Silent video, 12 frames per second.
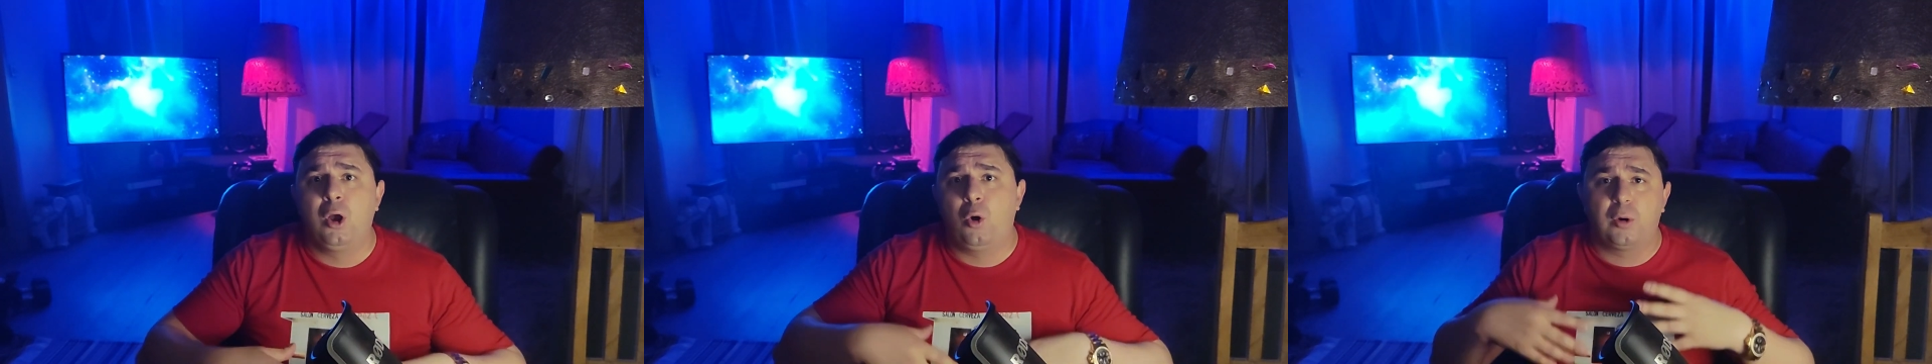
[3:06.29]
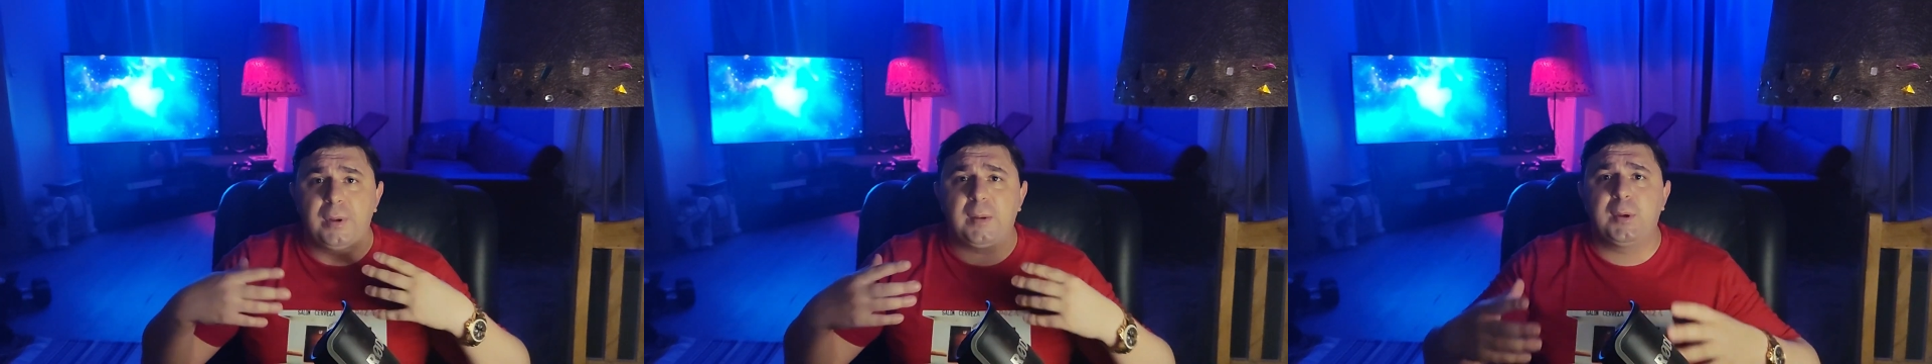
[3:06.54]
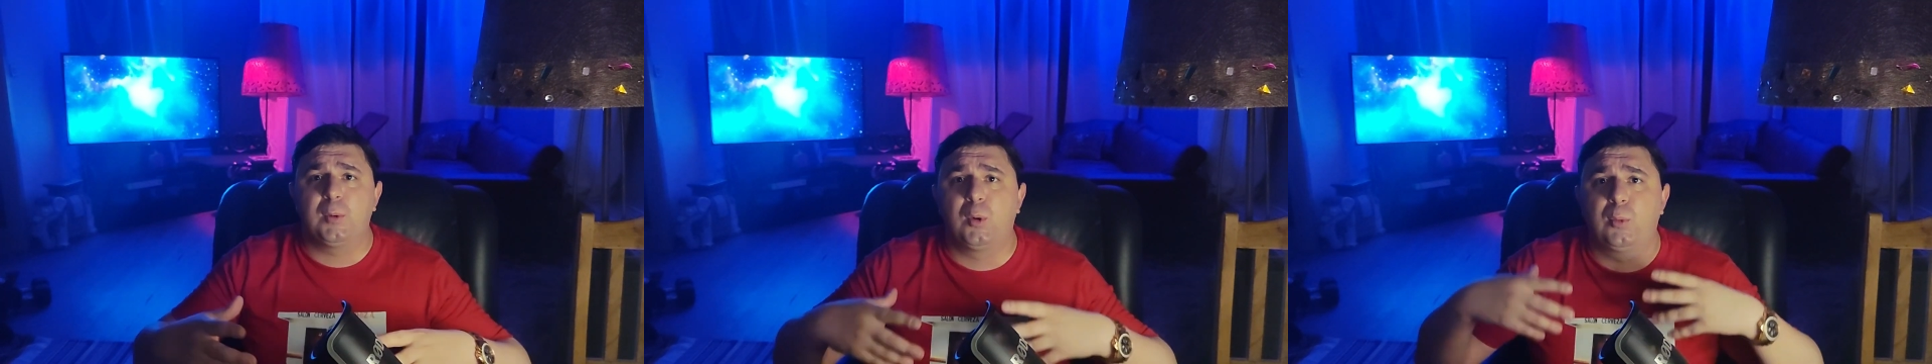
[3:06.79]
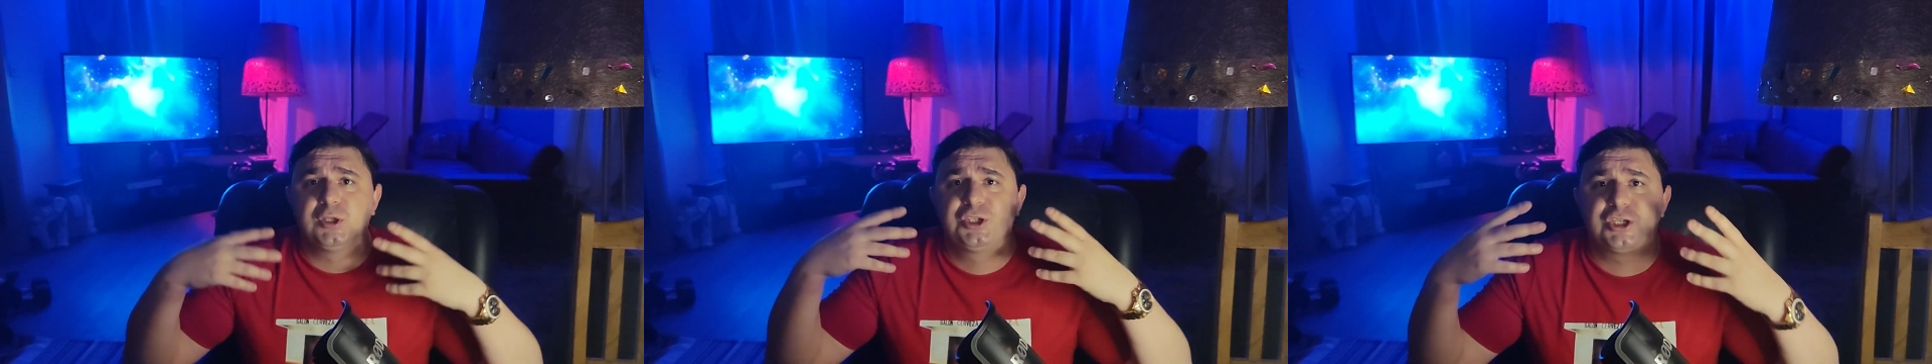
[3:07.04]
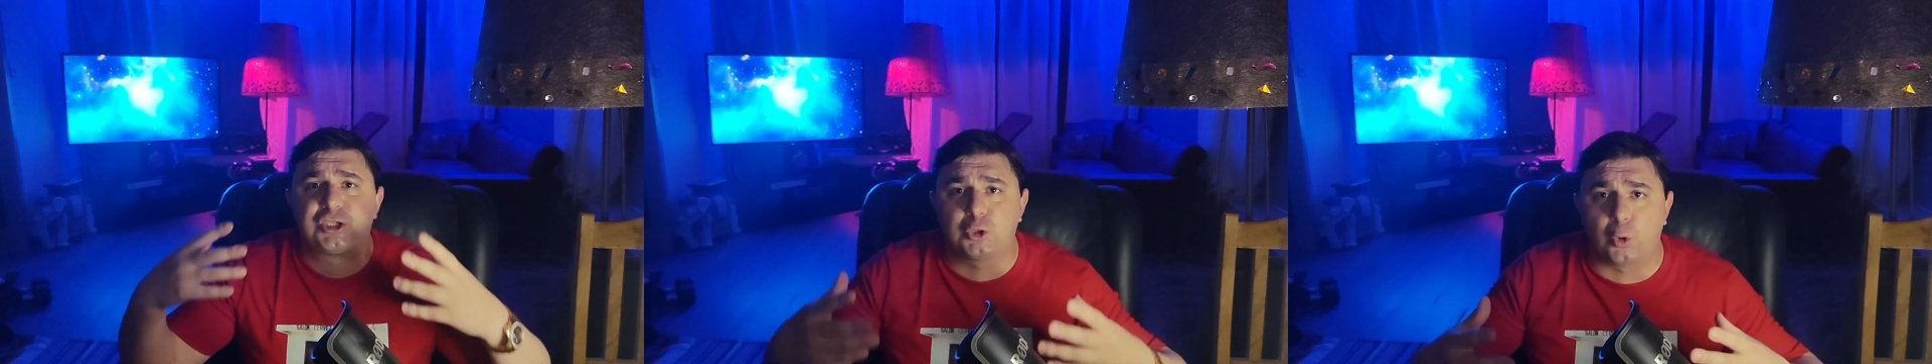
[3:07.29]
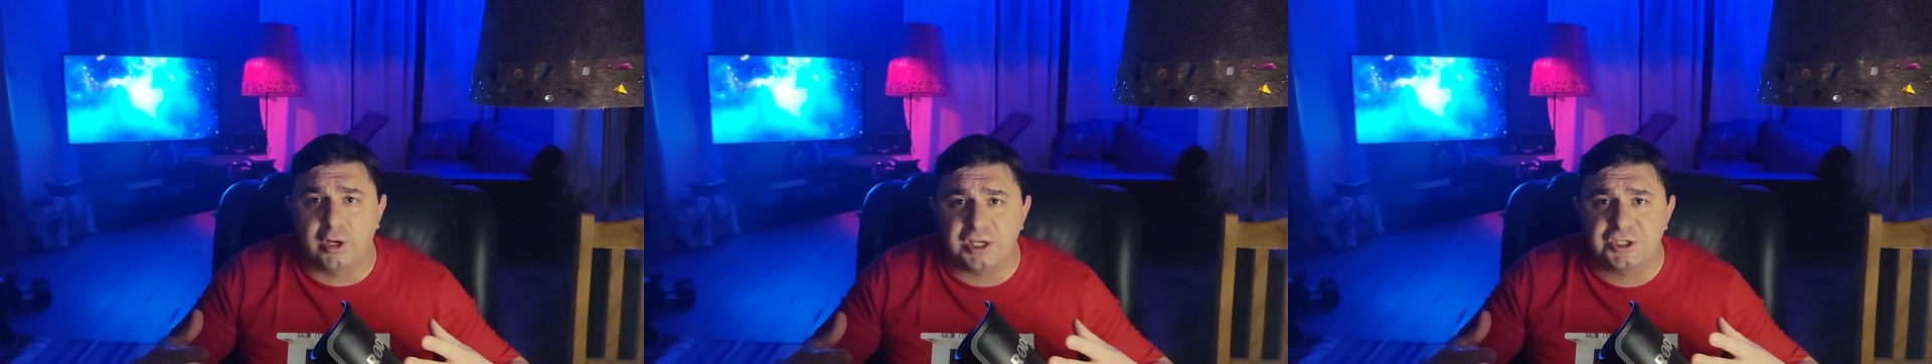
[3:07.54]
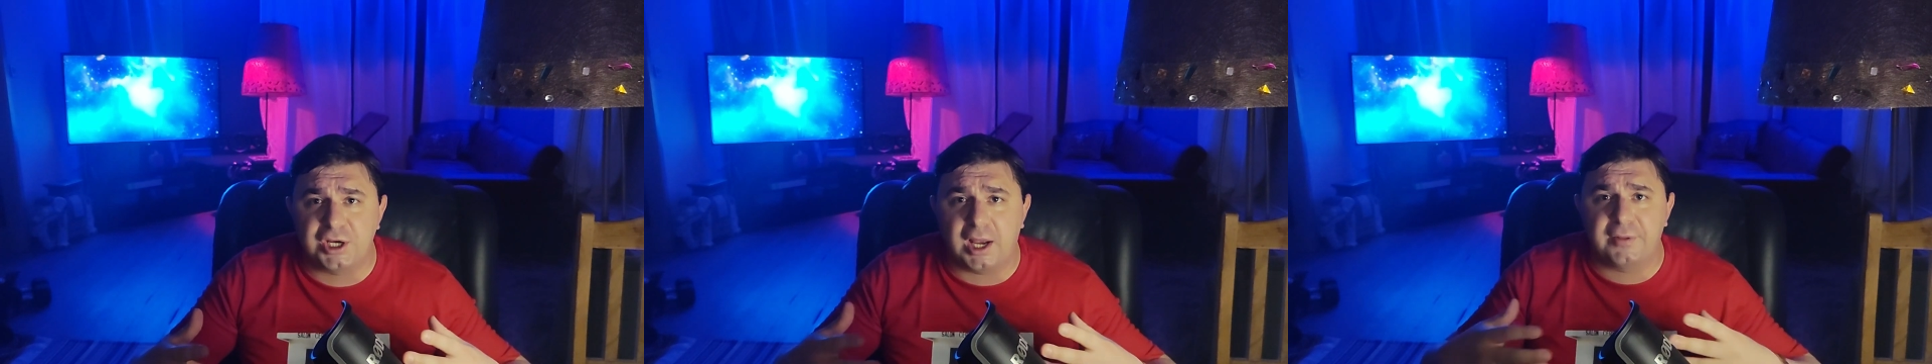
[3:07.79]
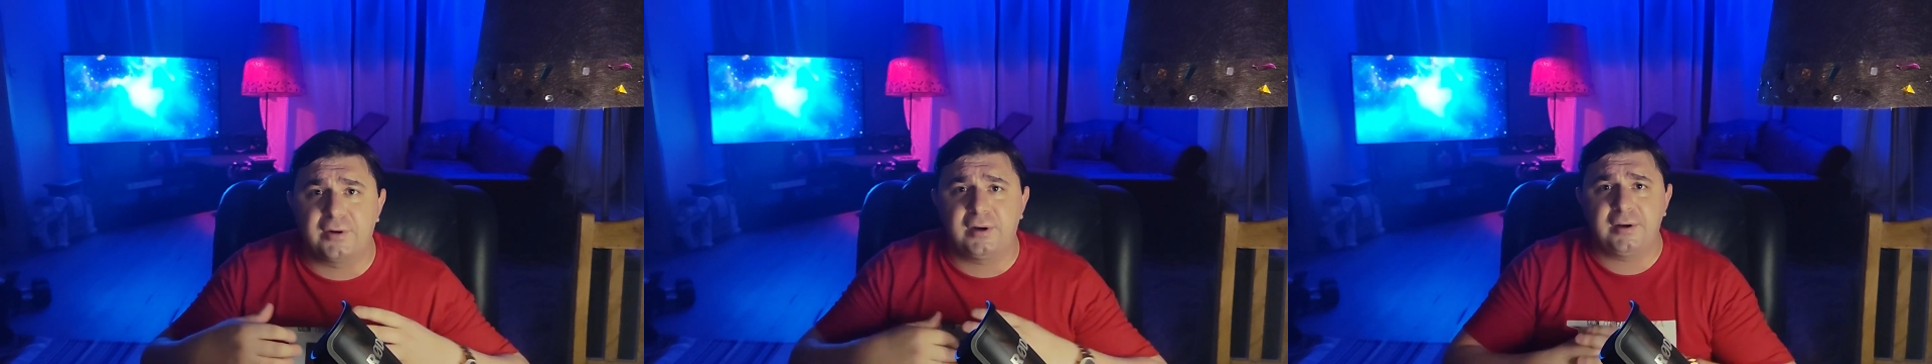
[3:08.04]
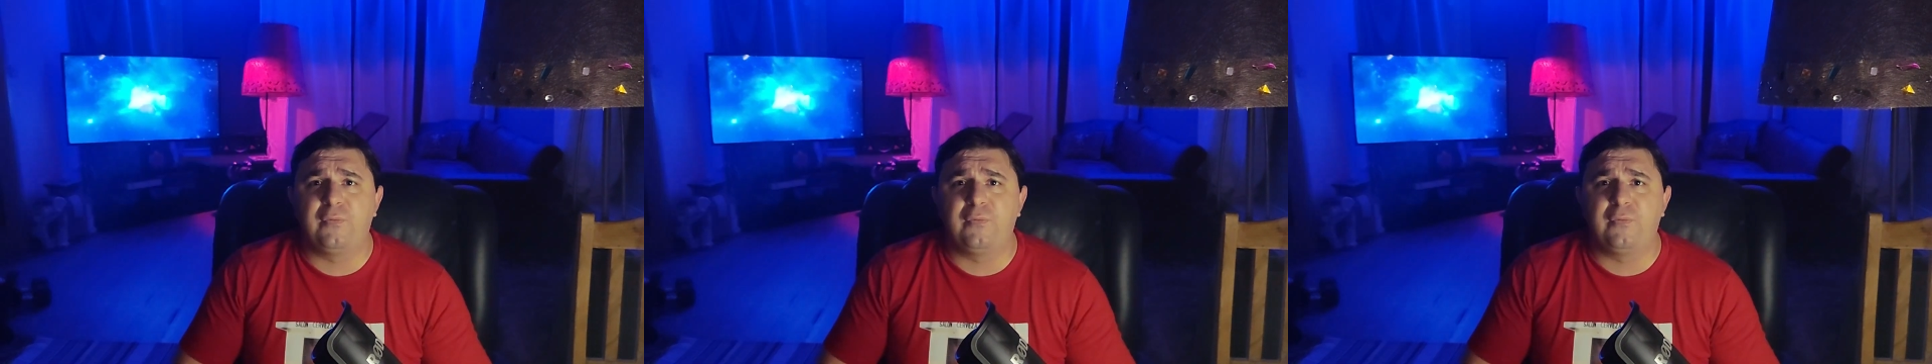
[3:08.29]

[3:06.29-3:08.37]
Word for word: or maybe we would destroy each other?